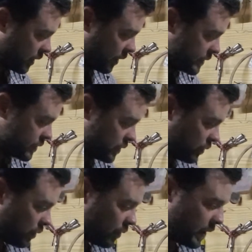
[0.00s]
close to
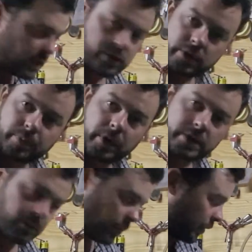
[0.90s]
your edge as
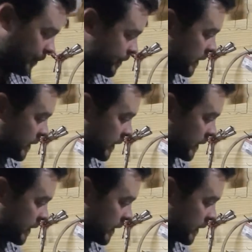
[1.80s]
possible,